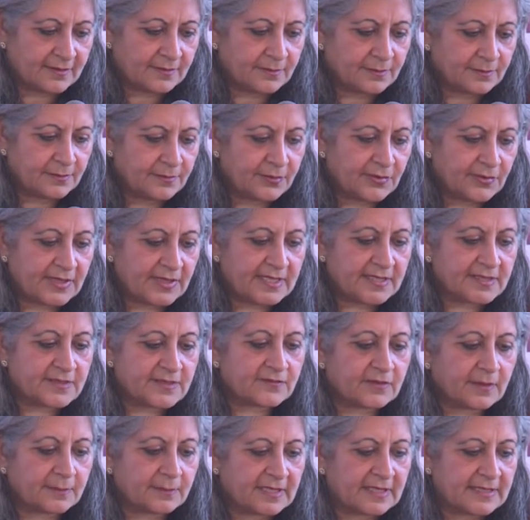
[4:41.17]
breeze
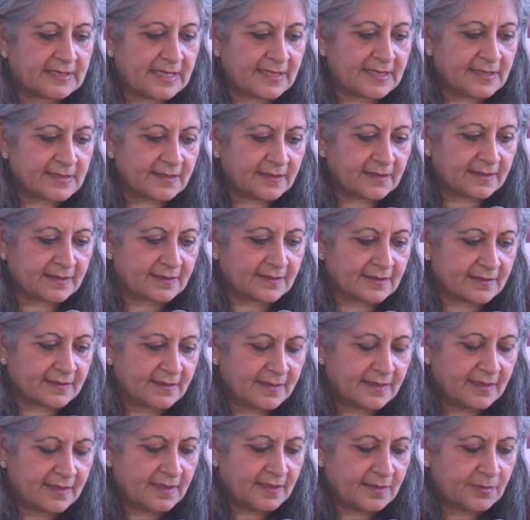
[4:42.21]
from the desert,
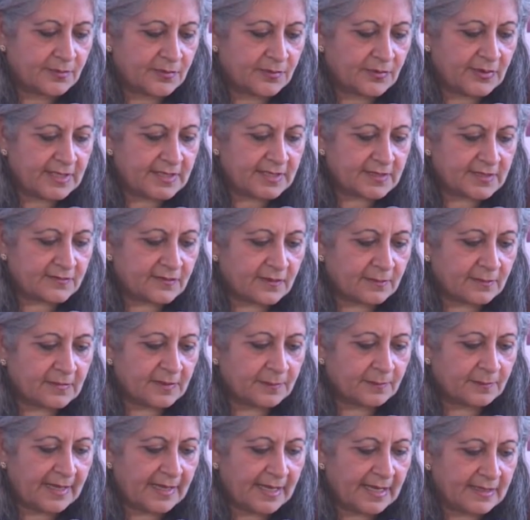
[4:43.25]
breeze from
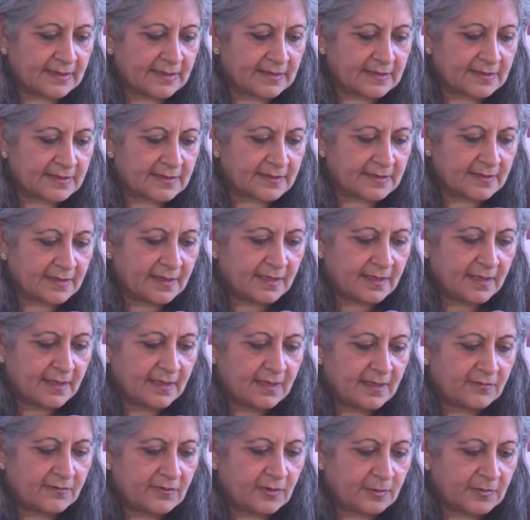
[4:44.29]
the plains,
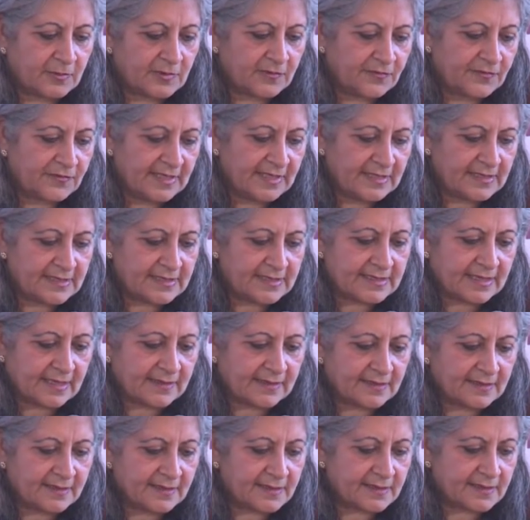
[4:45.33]
from the fields
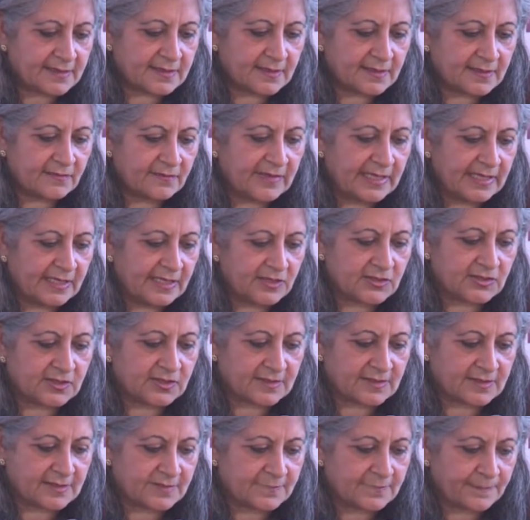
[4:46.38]
and the distant
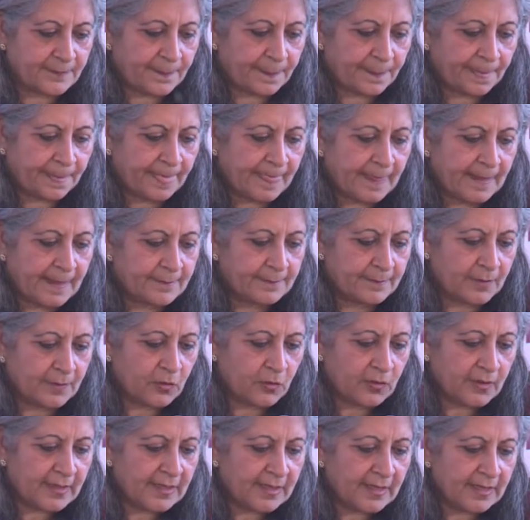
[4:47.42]
villages,
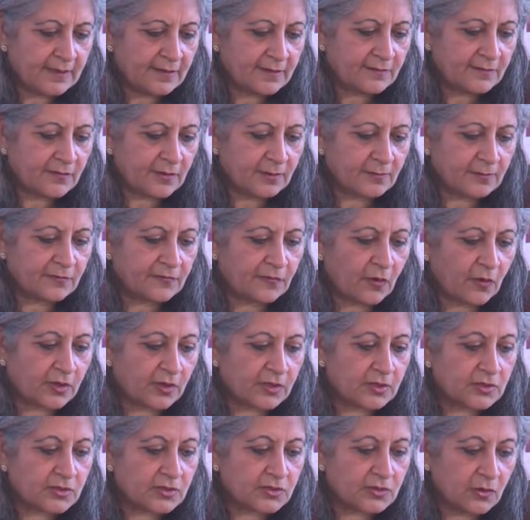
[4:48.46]
blowing in from
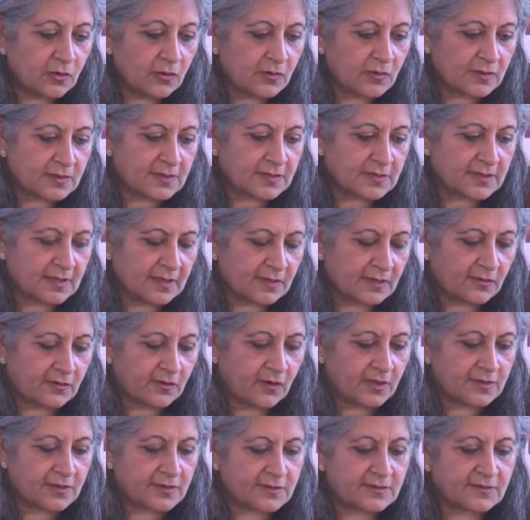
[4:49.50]
foreign shores,
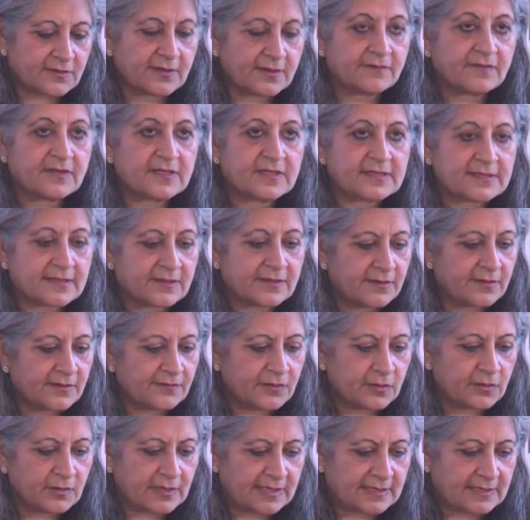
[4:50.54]
across rivers and
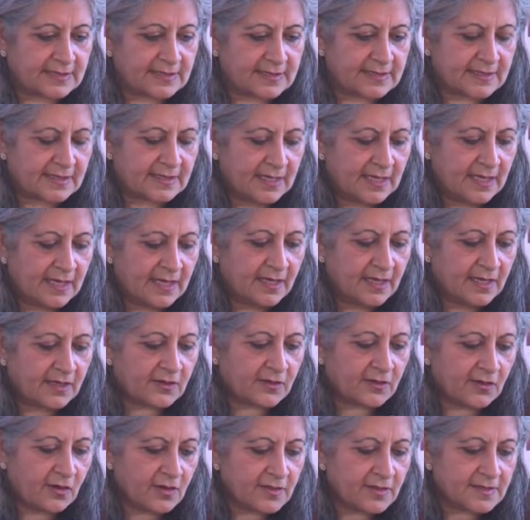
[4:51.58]
rivulets,
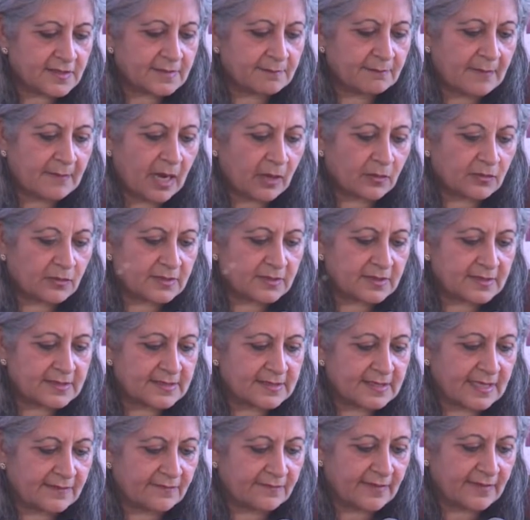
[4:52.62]
across
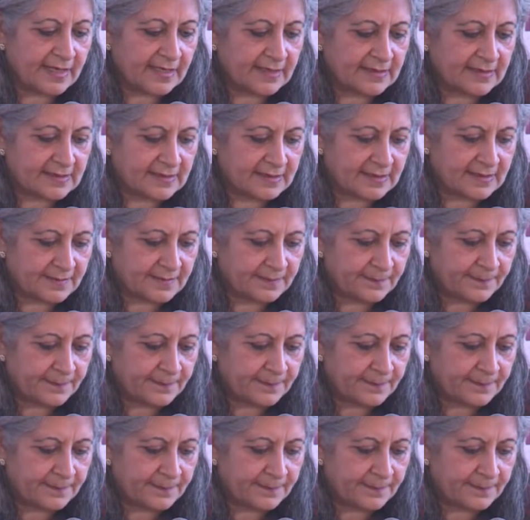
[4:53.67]
mountains and vales.